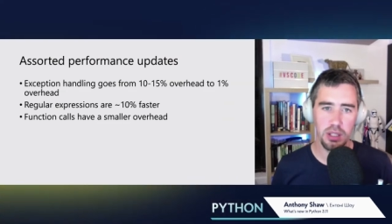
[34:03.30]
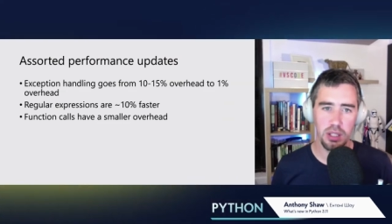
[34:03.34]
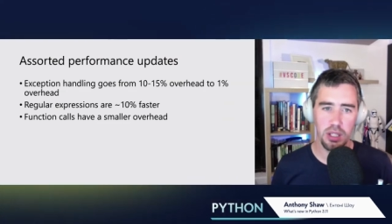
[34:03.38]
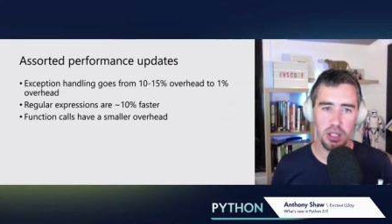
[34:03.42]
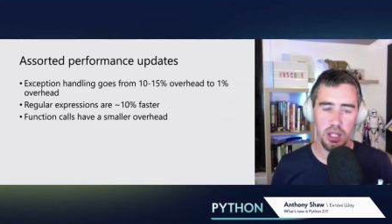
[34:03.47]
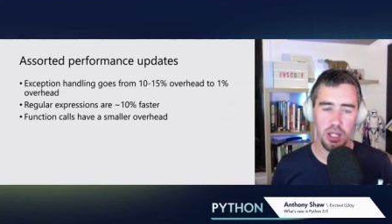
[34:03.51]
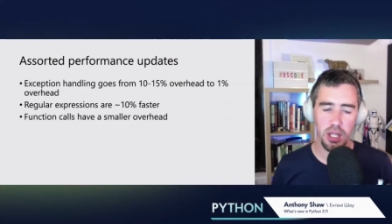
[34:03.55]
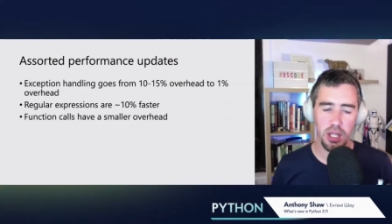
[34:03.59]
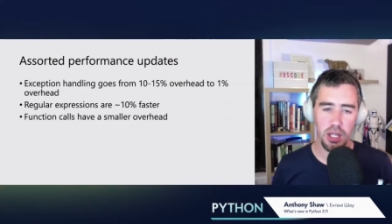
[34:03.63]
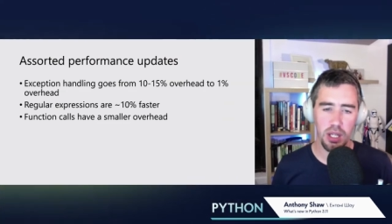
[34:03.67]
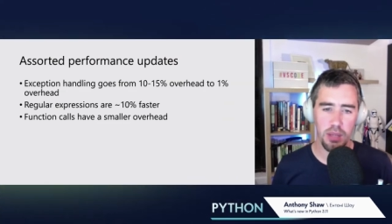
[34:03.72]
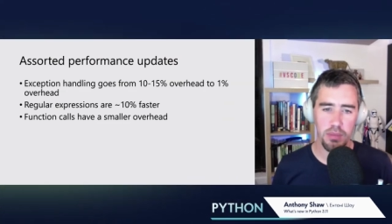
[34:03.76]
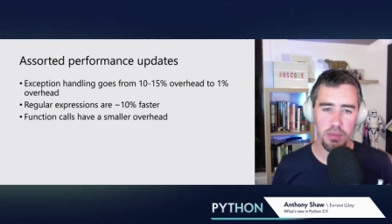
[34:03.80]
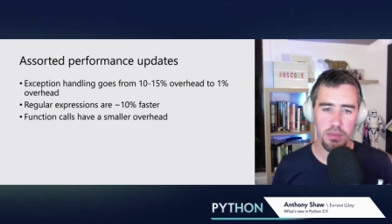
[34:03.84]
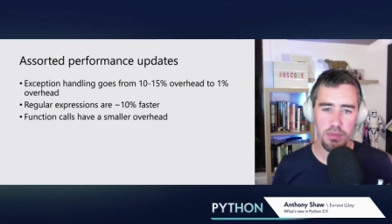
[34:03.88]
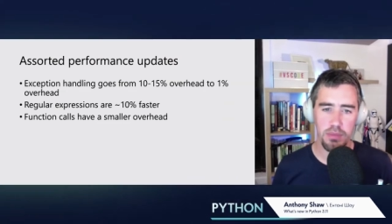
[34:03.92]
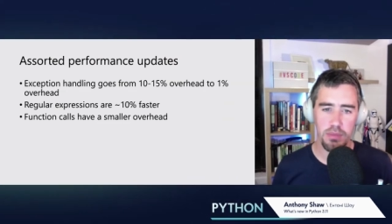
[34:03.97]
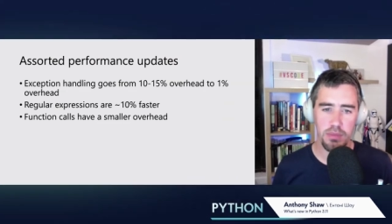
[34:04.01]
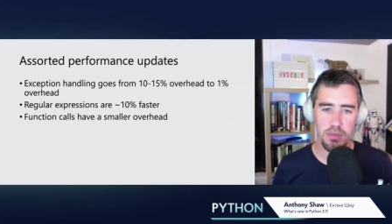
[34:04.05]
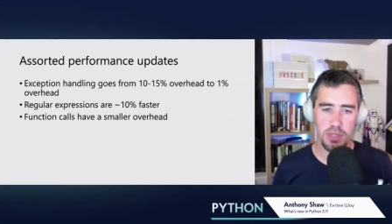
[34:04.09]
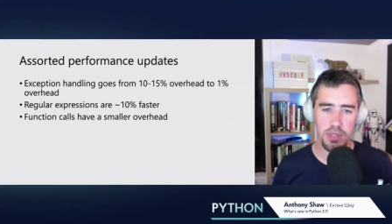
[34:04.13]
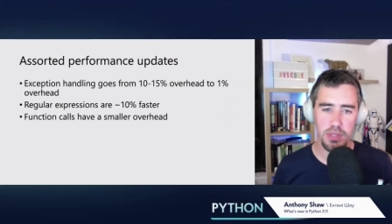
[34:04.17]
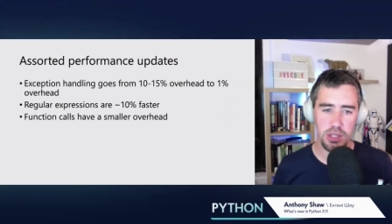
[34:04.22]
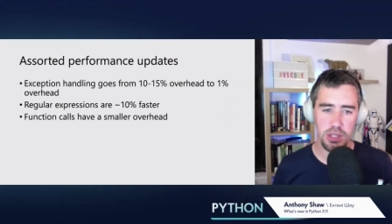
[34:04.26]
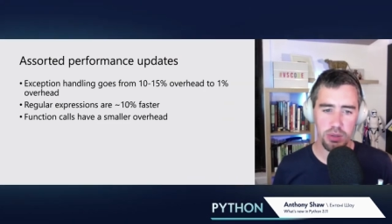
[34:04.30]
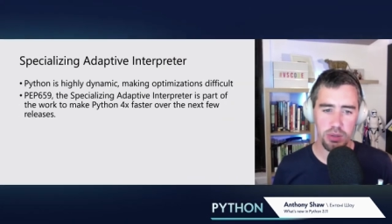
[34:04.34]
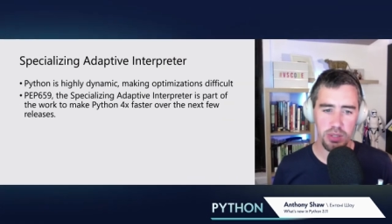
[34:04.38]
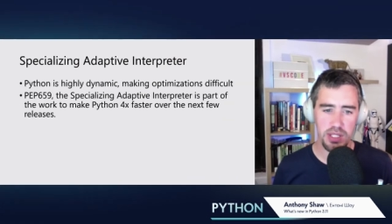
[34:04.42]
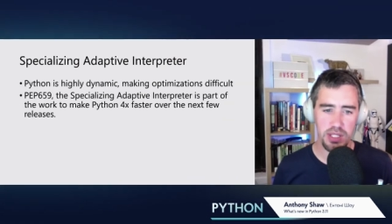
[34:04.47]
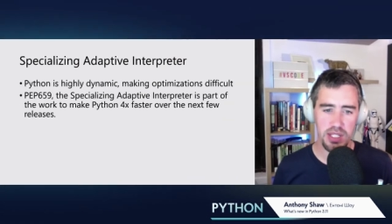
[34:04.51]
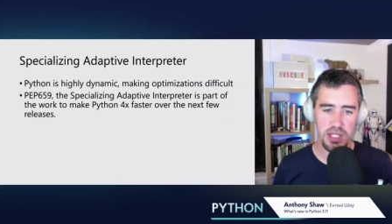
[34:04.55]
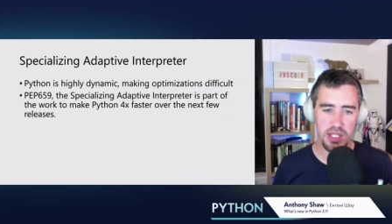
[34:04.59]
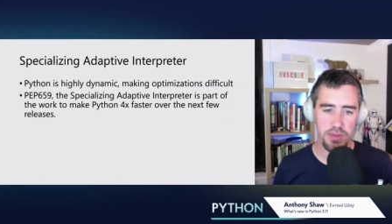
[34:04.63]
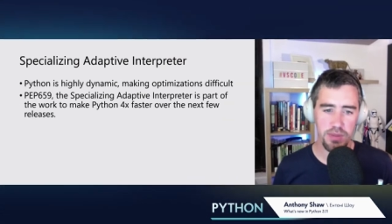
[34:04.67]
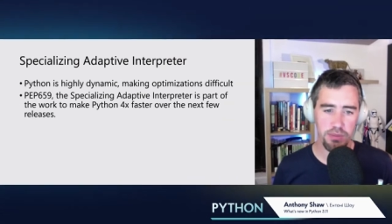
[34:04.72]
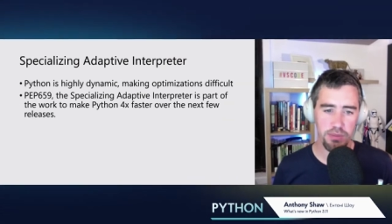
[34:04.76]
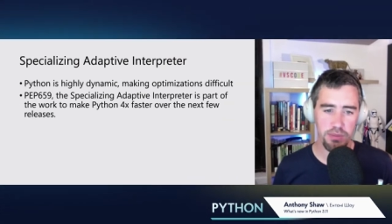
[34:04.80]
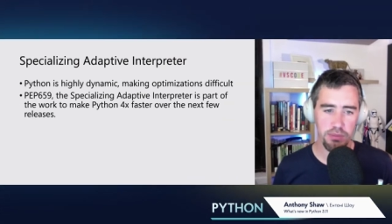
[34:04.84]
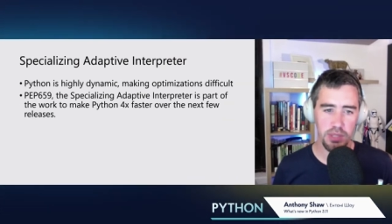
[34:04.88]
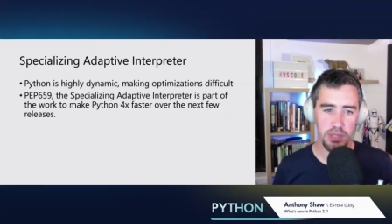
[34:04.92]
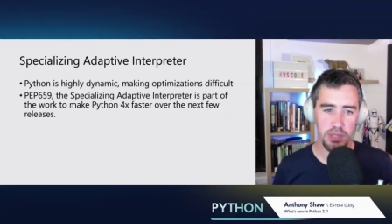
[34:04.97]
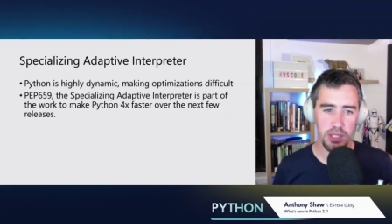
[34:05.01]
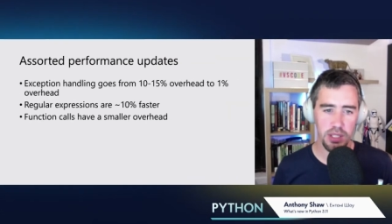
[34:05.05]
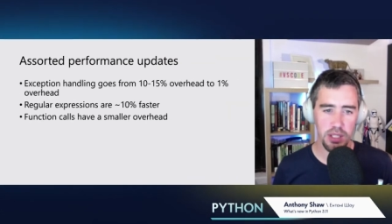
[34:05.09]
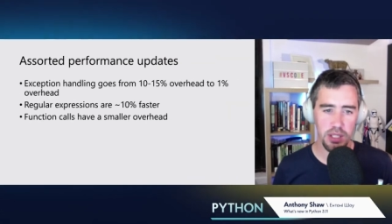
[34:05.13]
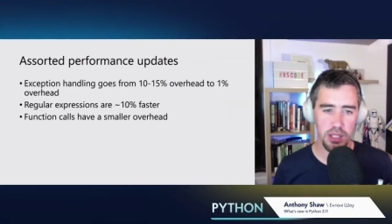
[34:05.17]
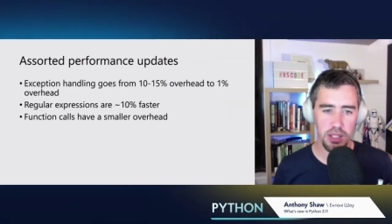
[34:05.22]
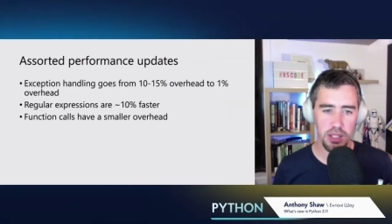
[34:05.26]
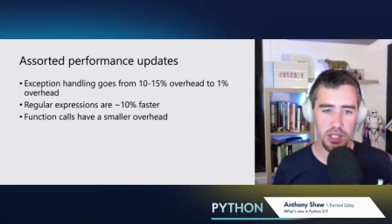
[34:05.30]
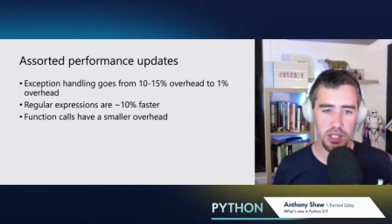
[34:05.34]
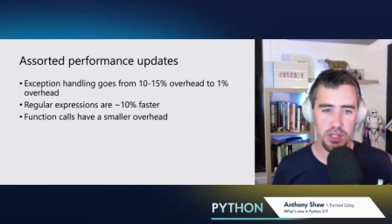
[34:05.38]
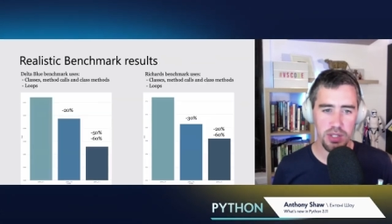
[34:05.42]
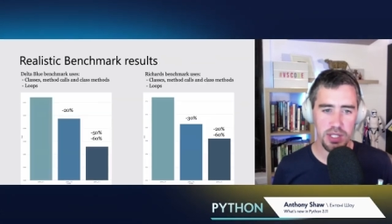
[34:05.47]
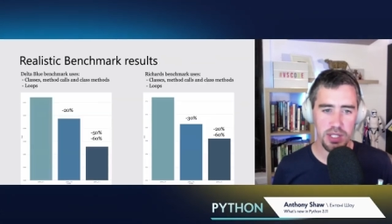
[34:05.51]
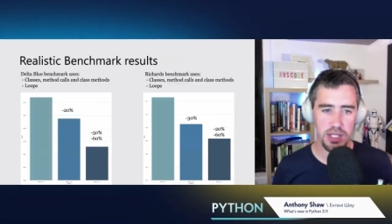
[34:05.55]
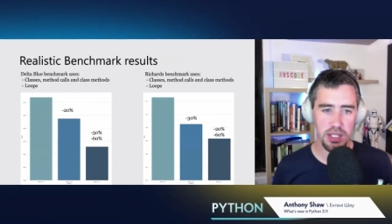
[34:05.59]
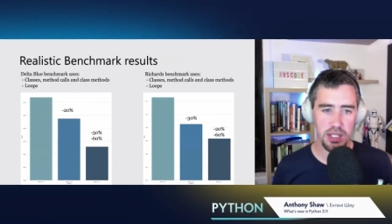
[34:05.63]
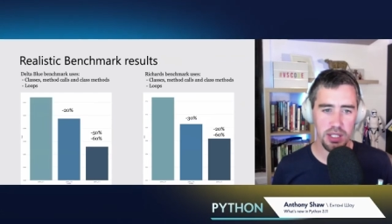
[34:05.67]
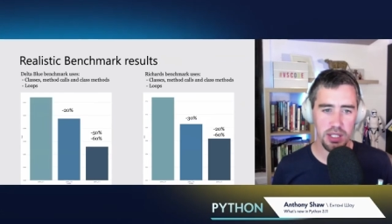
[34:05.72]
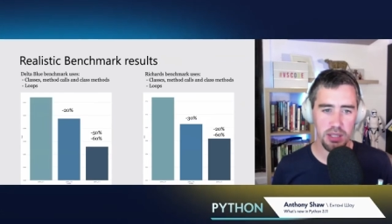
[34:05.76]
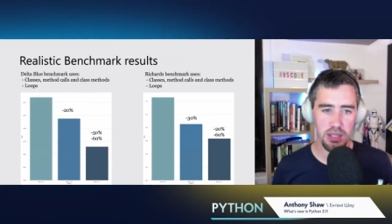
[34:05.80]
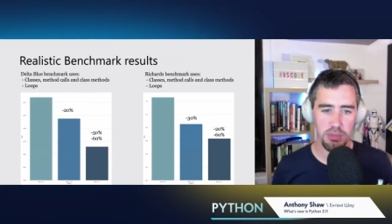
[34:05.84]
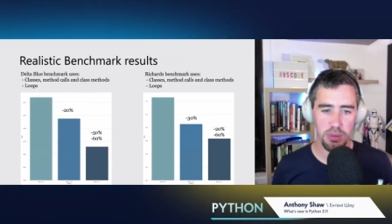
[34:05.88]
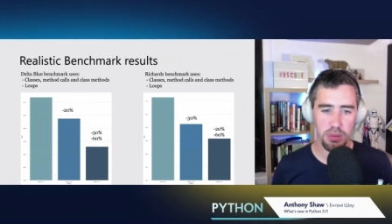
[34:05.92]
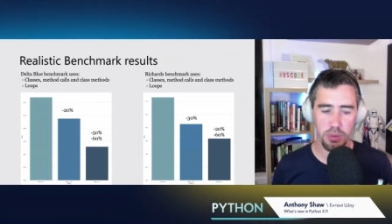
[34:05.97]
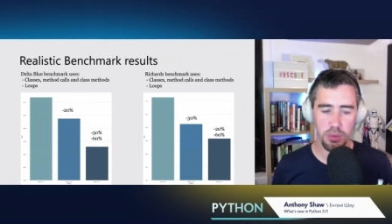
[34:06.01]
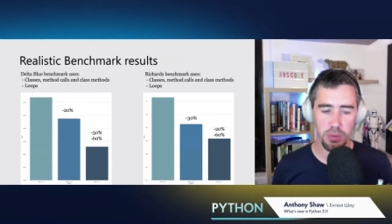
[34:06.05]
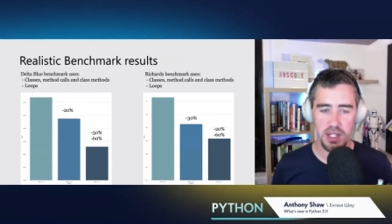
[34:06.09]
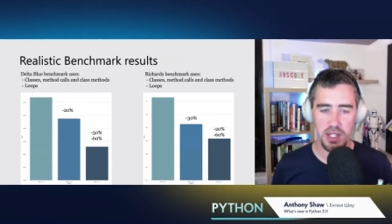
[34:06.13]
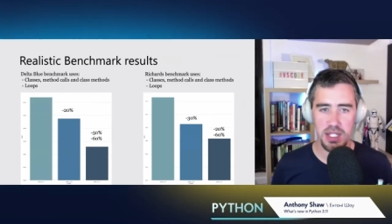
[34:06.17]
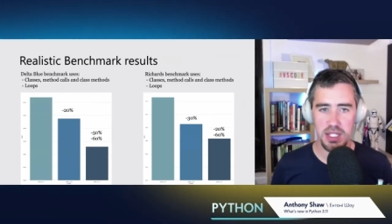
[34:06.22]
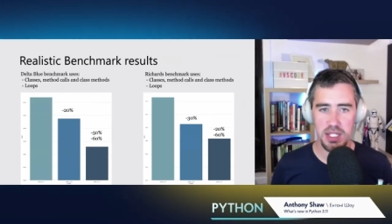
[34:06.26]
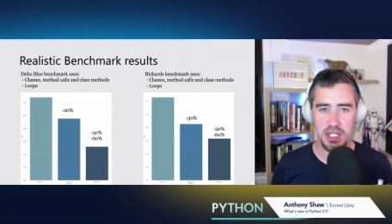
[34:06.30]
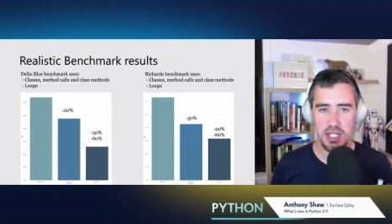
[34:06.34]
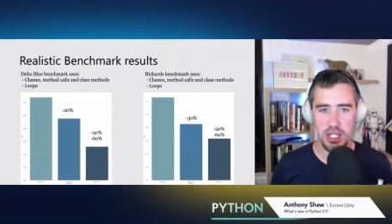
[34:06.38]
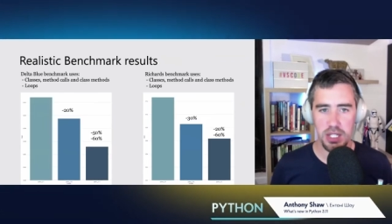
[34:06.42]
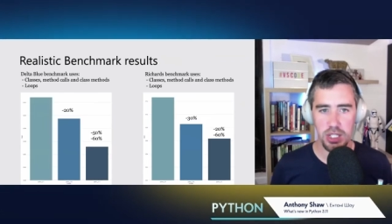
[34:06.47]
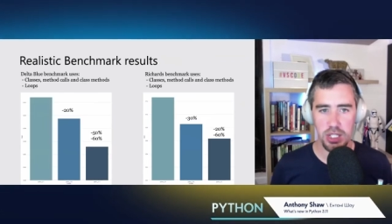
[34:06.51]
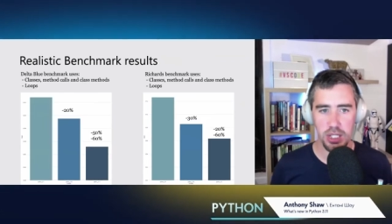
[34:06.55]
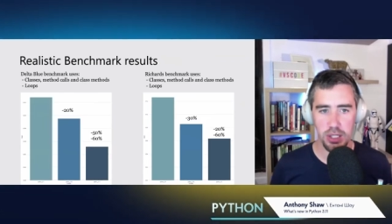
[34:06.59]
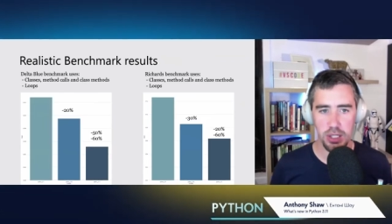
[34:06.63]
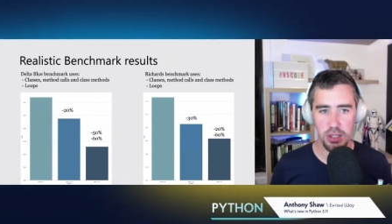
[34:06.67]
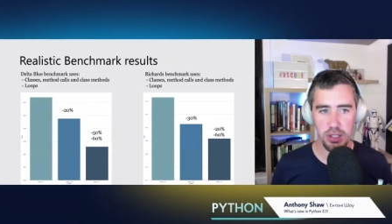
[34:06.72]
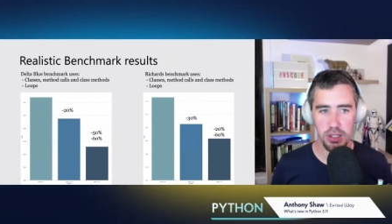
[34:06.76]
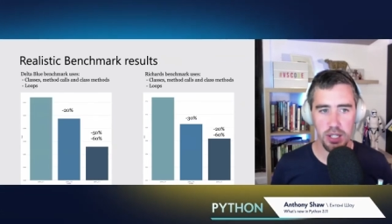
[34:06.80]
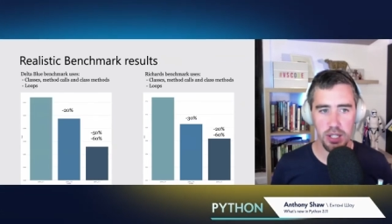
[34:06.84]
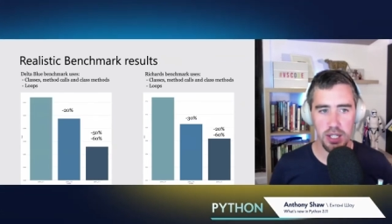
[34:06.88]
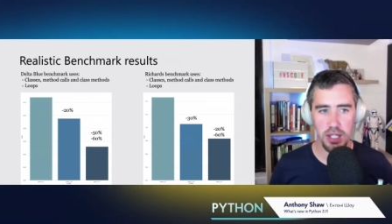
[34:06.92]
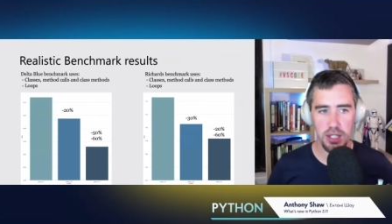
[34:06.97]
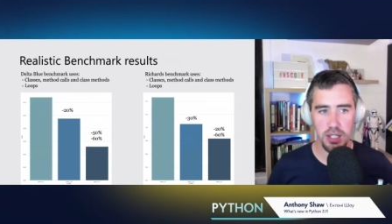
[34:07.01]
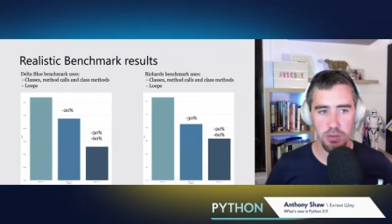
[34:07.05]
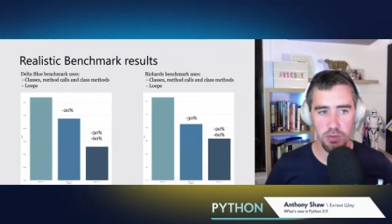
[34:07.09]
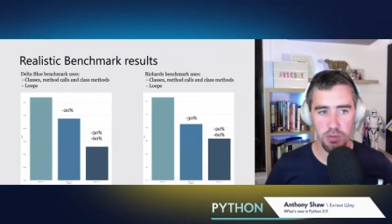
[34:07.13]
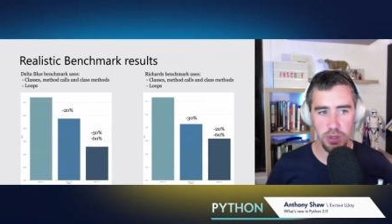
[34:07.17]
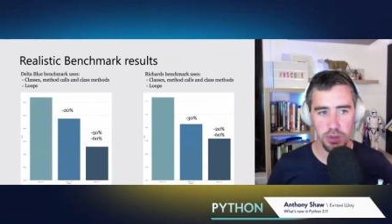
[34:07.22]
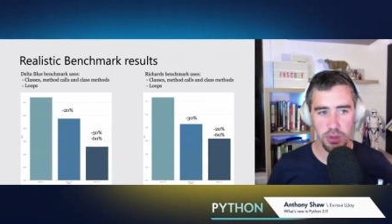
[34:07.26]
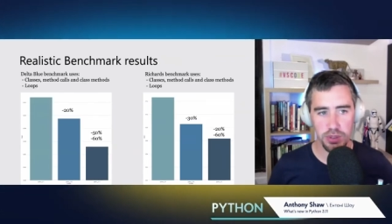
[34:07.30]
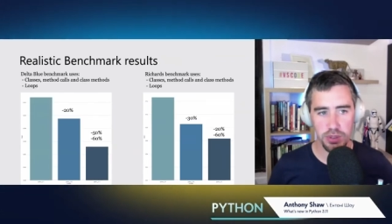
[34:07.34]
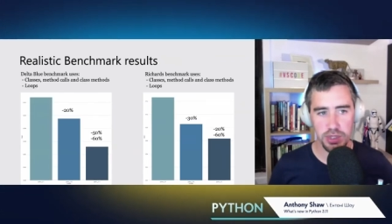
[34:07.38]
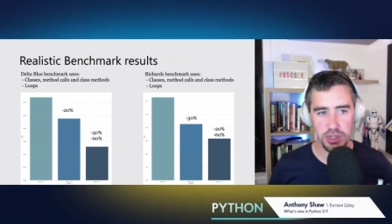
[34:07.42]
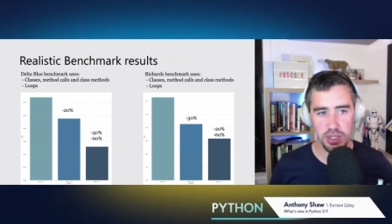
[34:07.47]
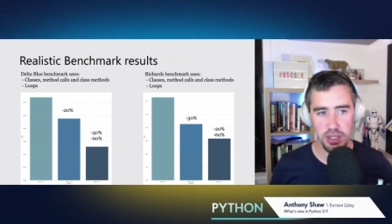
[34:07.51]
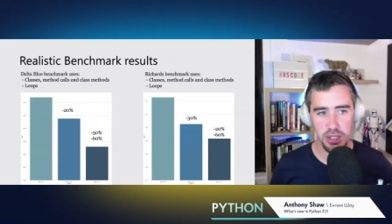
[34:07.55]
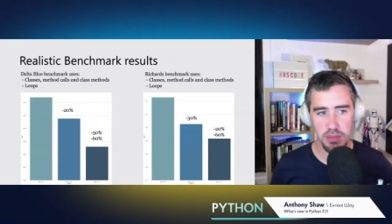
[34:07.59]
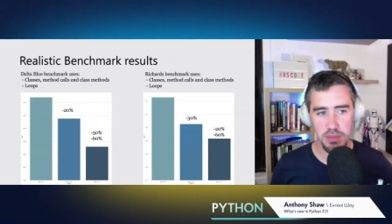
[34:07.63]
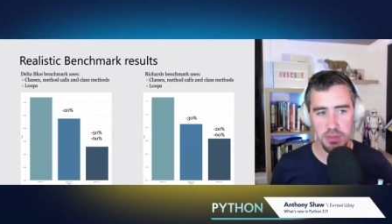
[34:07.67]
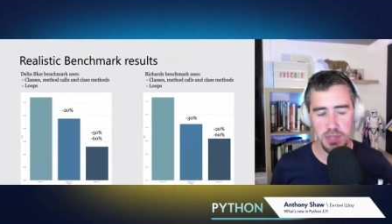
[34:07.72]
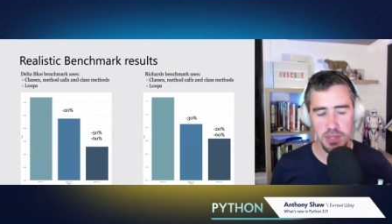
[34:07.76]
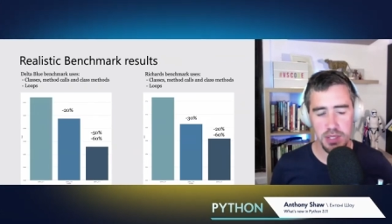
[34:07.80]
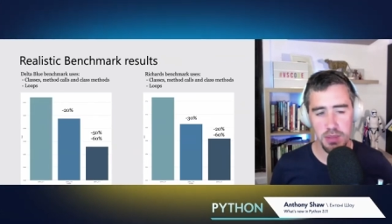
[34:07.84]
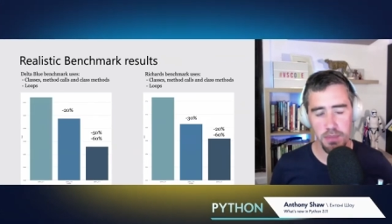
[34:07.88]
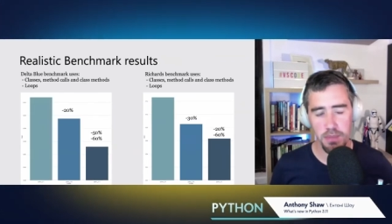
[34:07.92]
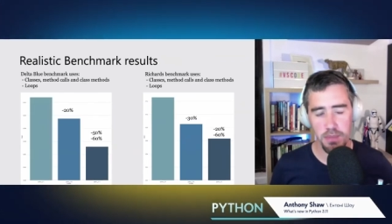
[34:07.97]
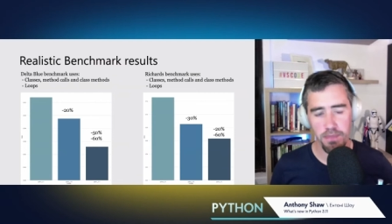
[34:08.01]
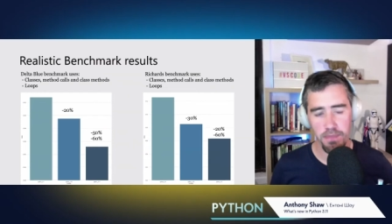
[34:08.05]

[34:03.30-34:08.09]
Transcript: Um, so all this is you know interesting, but what does this actually look like in real terms?